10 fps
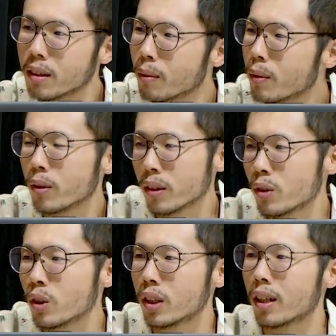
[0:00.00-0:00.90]
Maybe you can
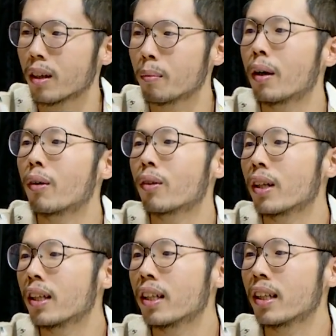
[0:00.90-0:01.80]
share about
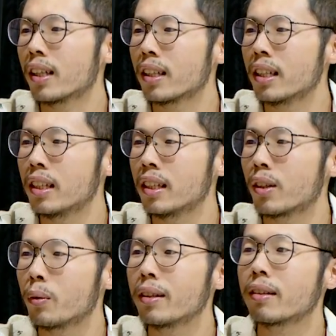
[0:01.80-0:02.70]
the
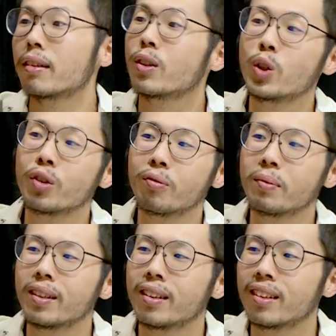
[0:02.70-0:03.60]
recent
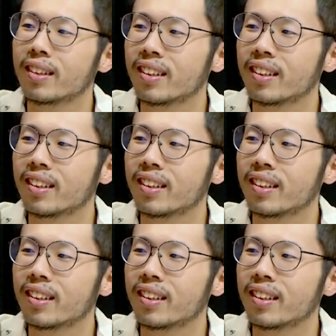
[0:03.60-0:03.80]
achievement.